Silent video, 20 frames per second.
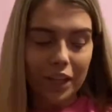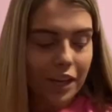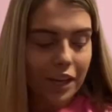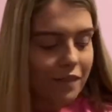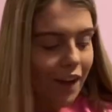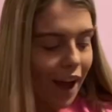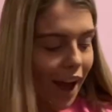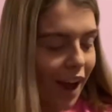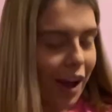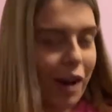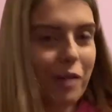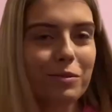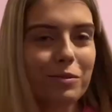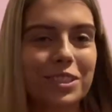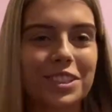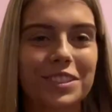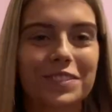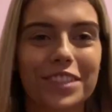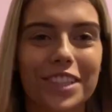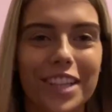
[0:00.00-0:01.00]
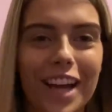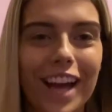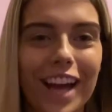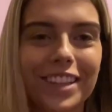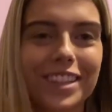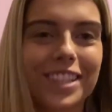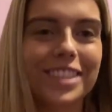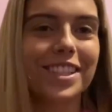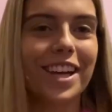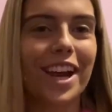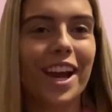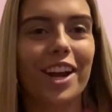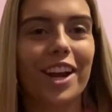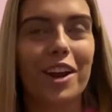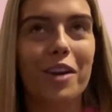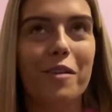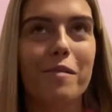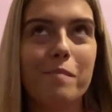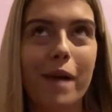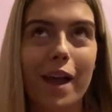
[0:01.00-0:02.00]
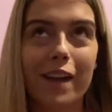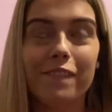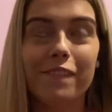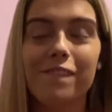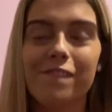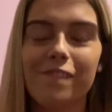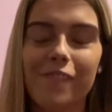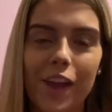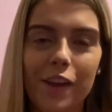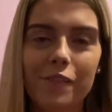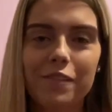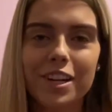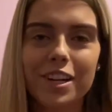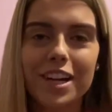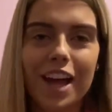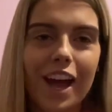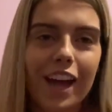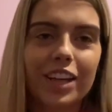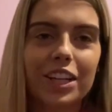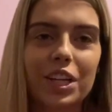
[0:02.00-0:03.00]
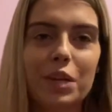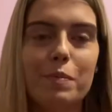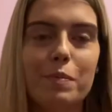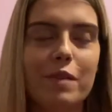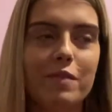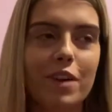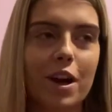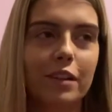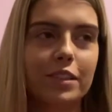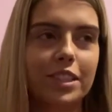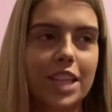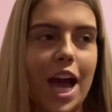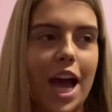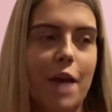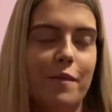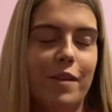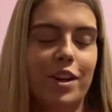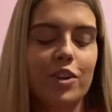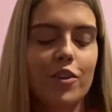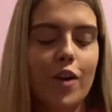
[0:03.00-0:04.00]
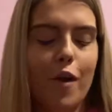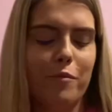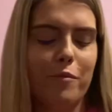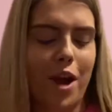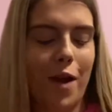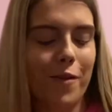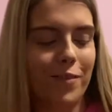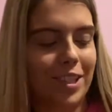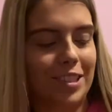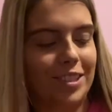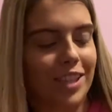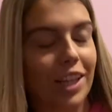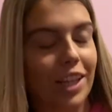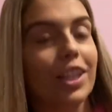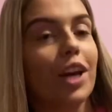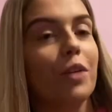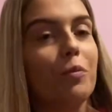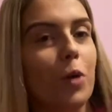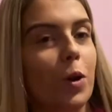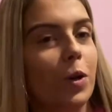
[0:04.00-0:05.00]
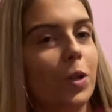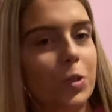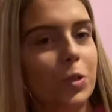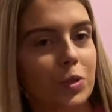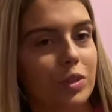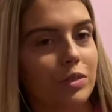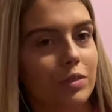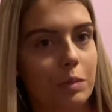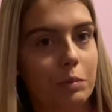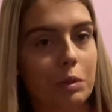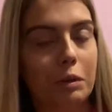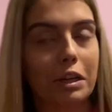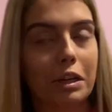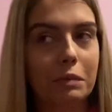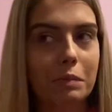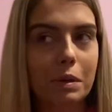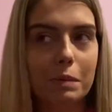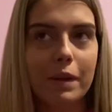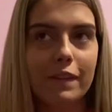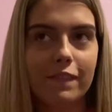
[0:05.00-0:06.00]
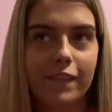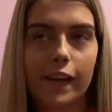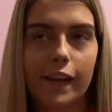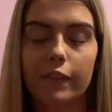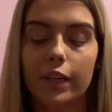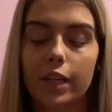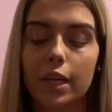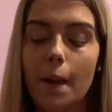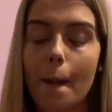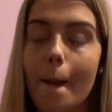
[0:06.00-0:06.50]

I almost forgot this item. My favorite item of all time. I know I probably said that 1 or 2 of them already been my favorite,